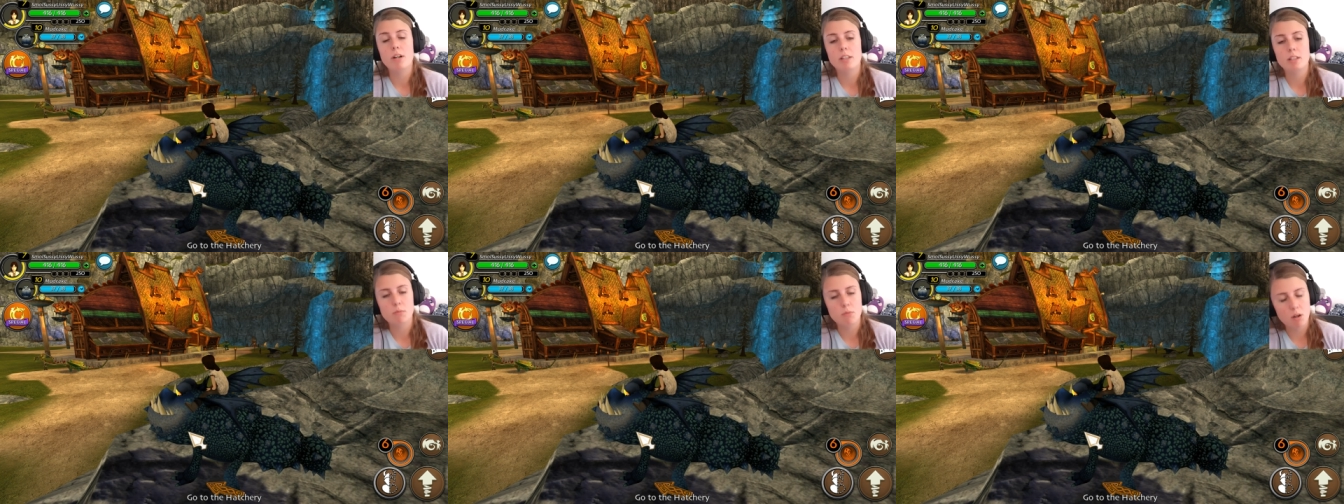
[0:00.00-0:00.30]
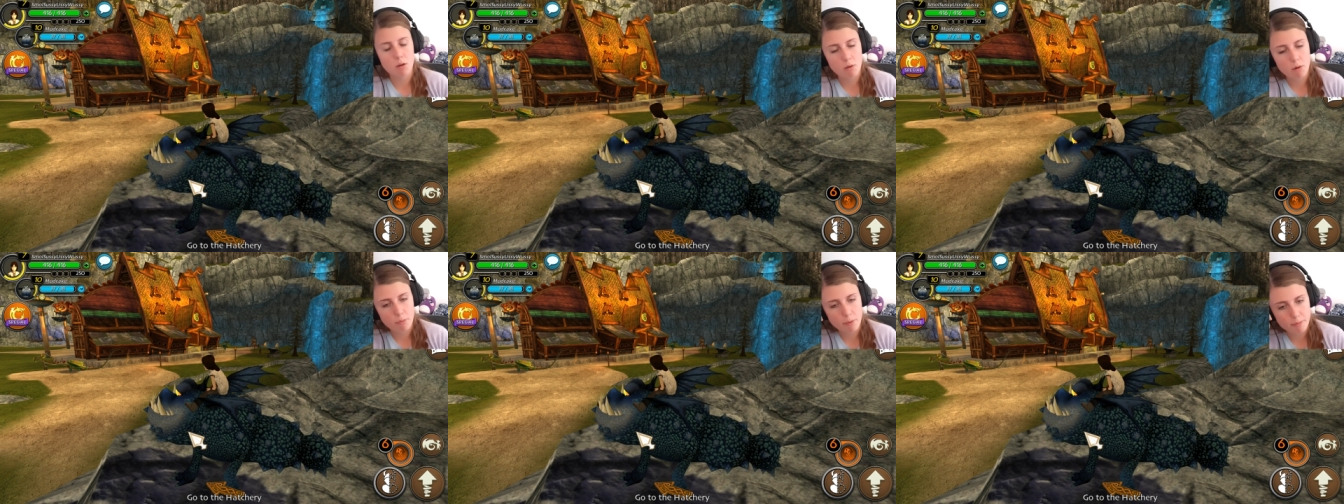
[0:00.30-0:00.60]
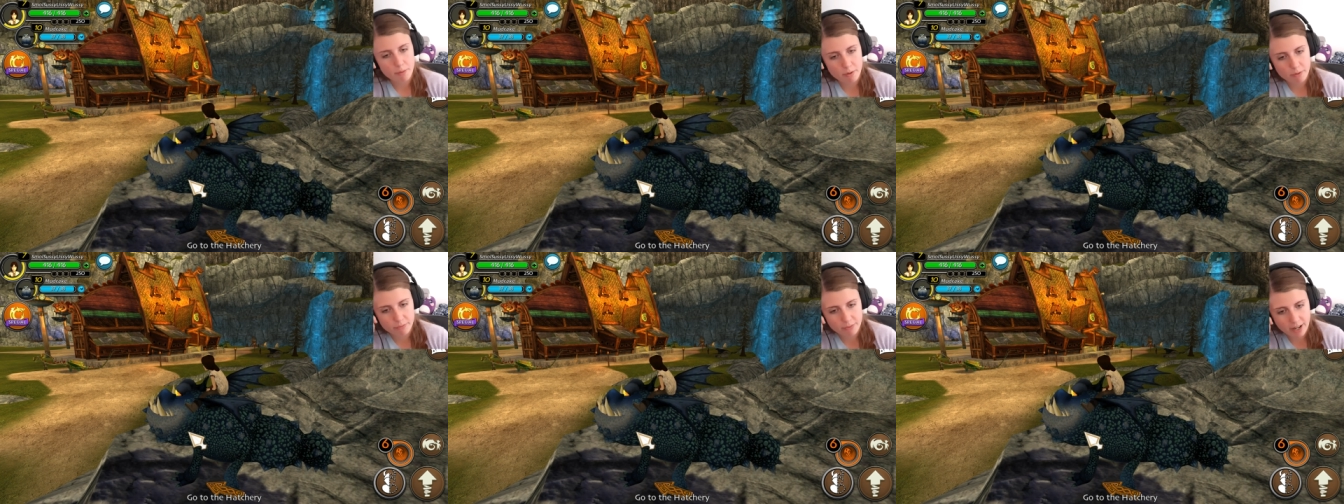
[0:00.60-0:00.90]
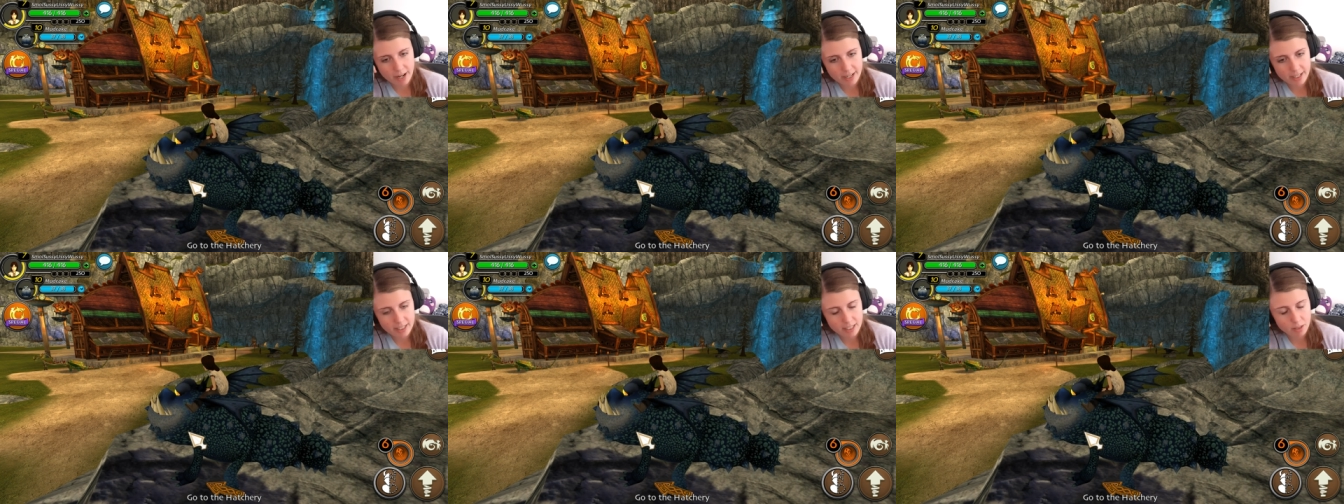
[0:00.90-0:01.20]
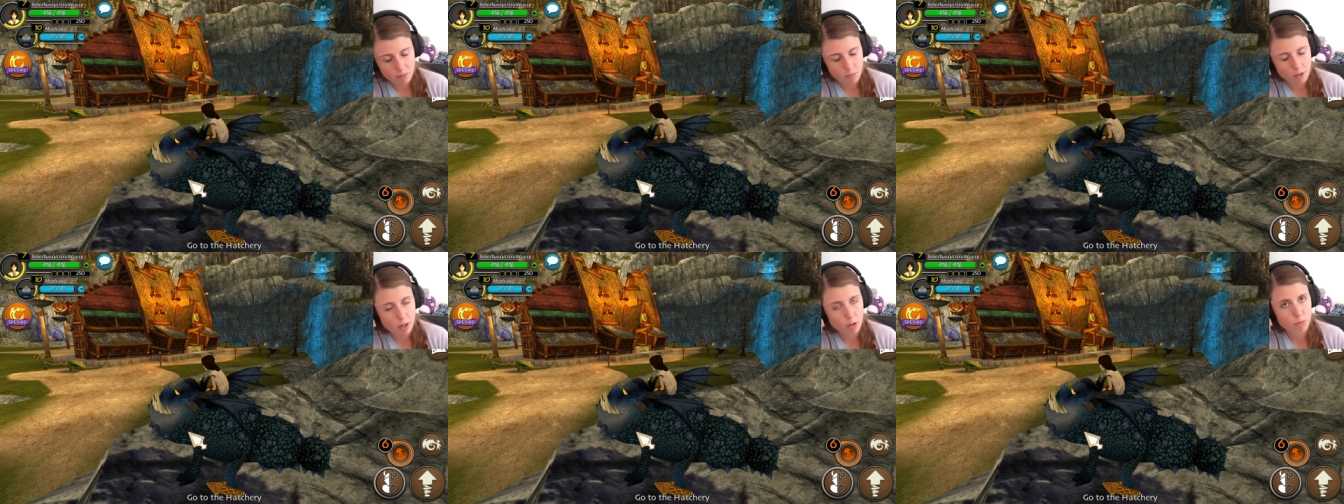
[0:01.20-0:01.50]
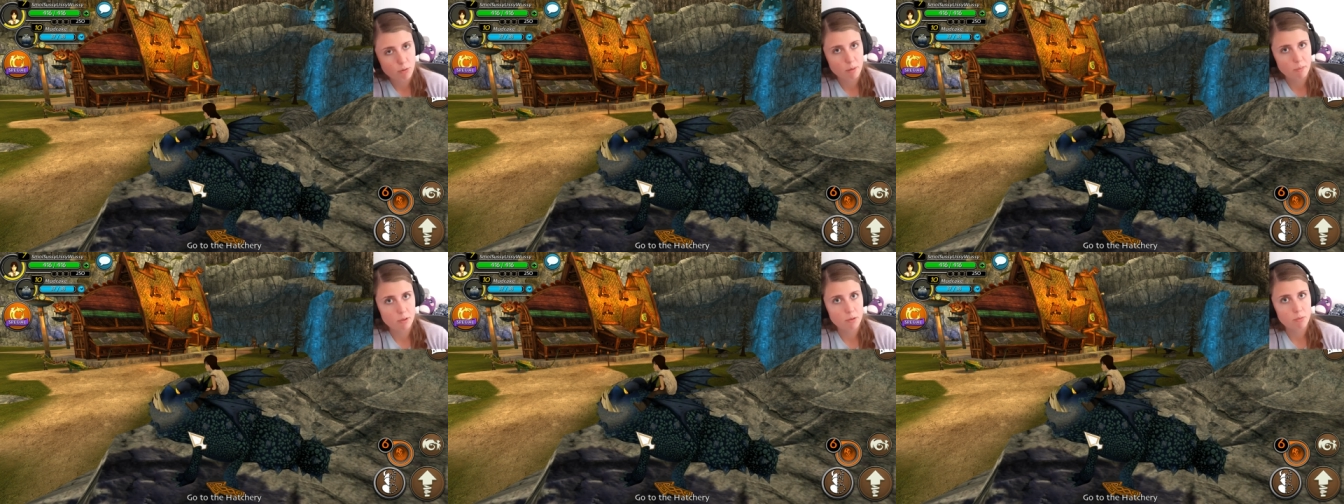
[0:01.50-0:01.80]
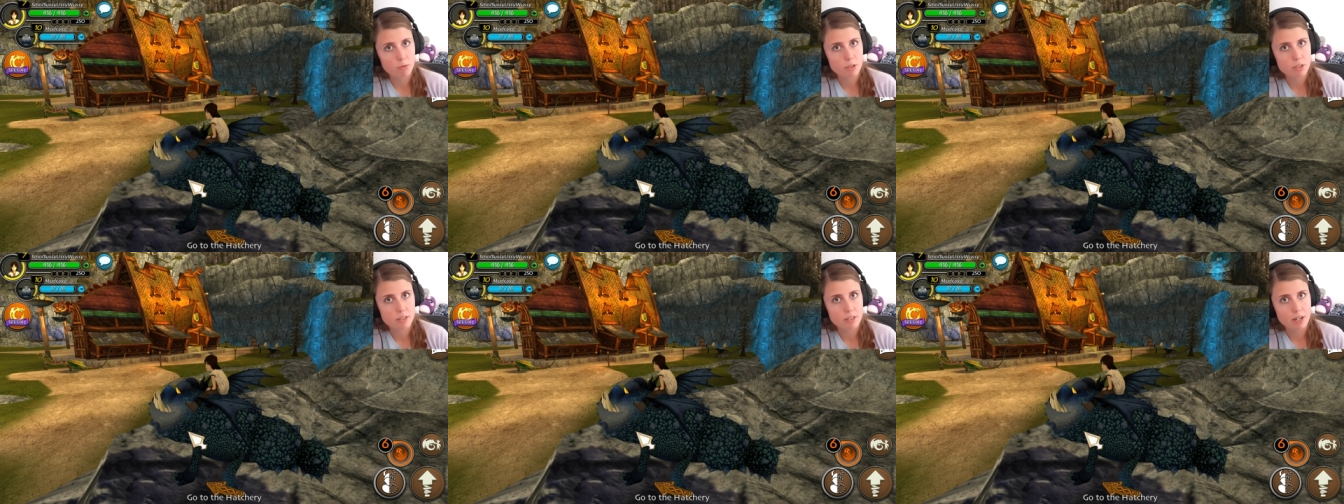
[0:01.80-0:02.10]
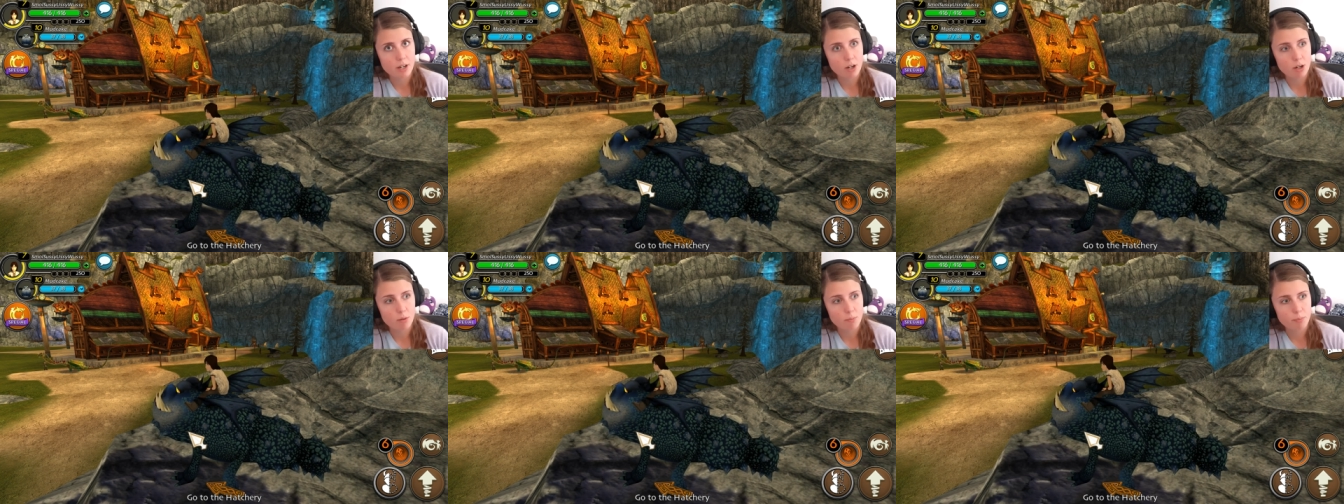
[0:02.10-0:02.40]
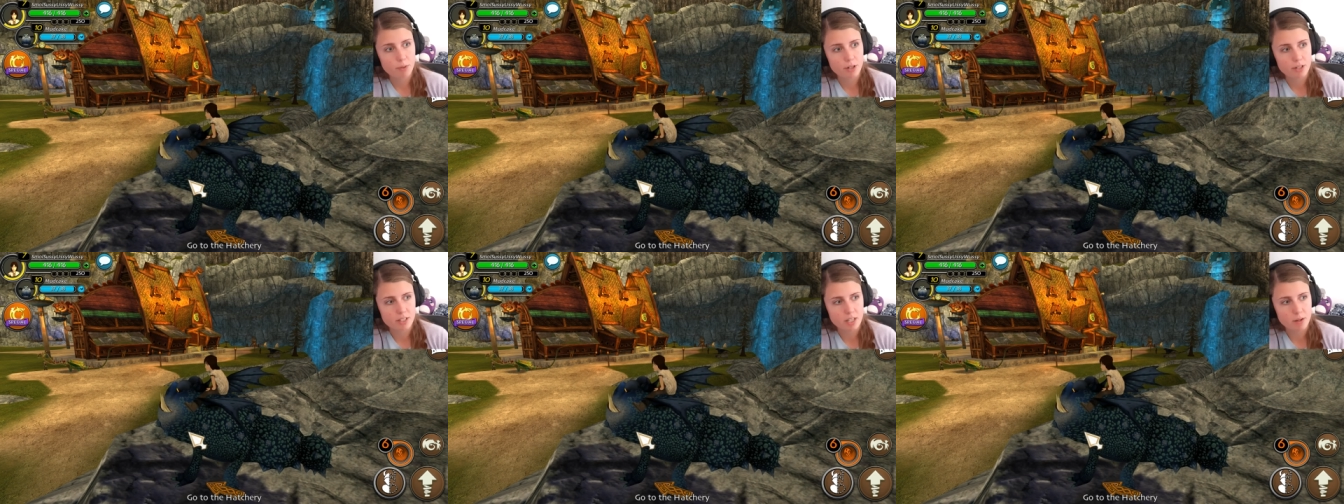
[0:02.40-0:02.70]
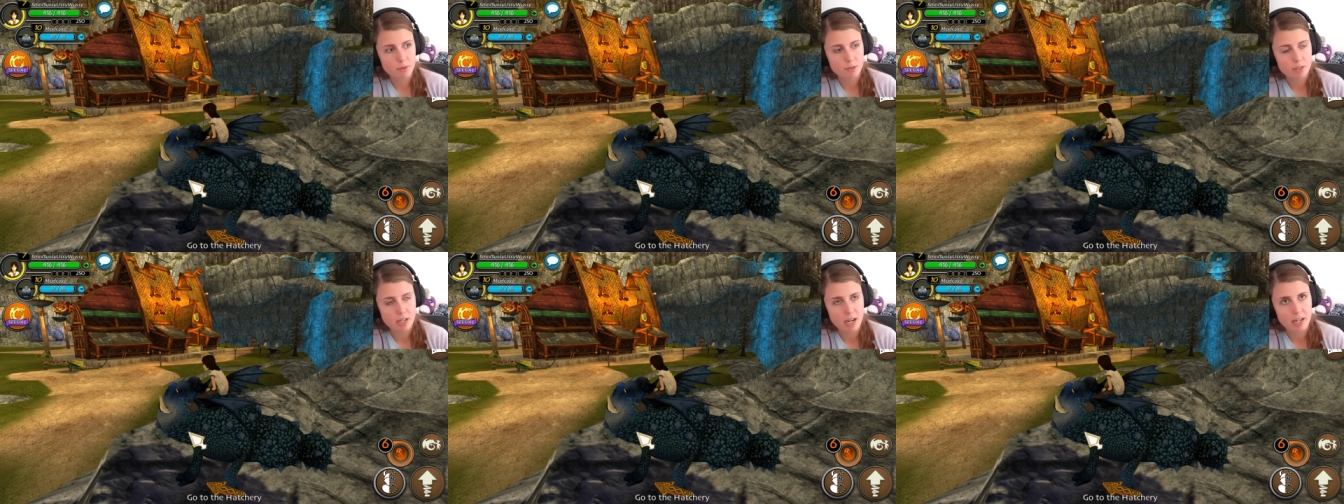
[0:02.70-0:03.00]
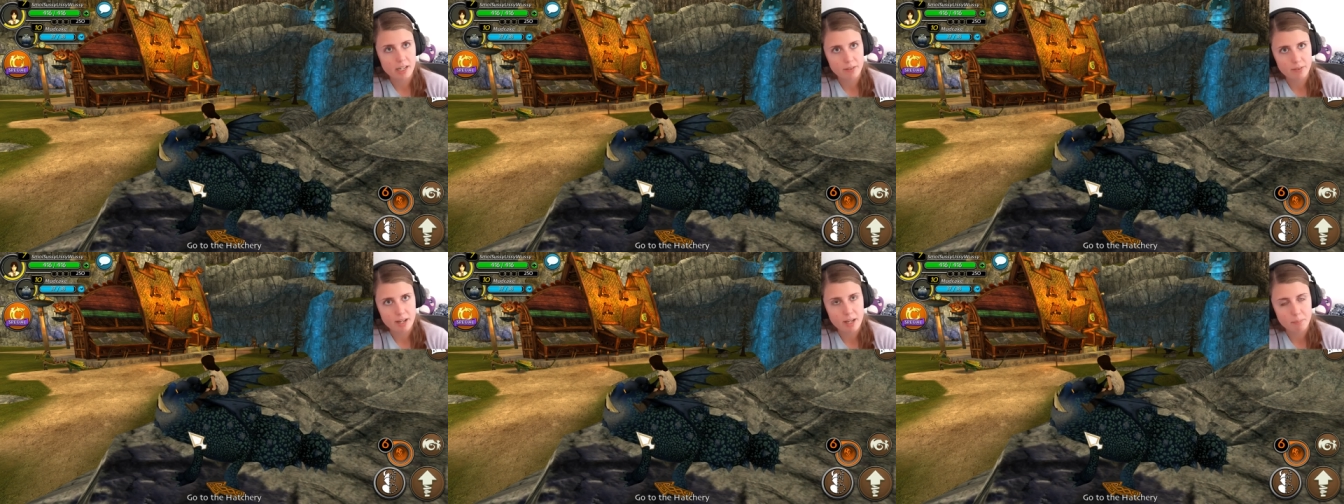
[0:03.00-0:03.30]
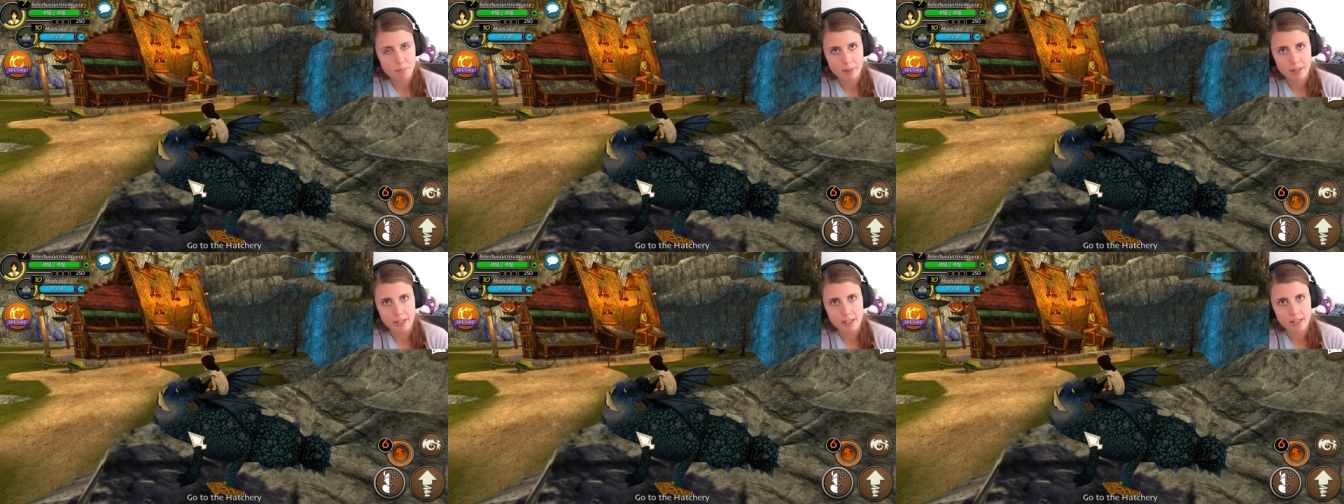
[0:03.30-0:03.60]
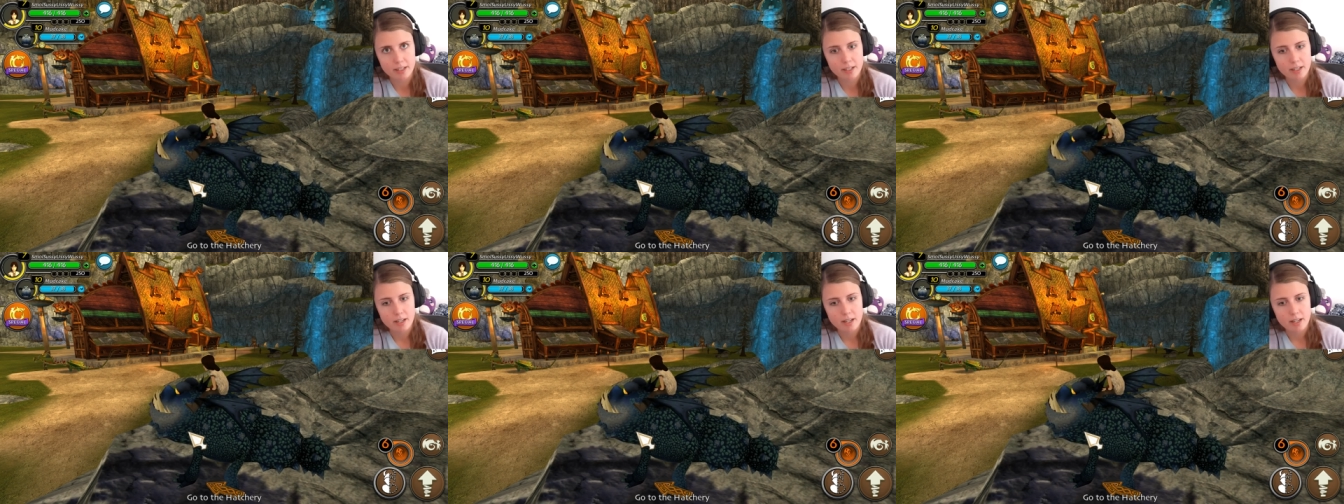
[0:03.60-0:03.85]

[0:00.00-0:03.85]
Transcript: the one where we were fighting and where Grimmel was there because that was kind of epic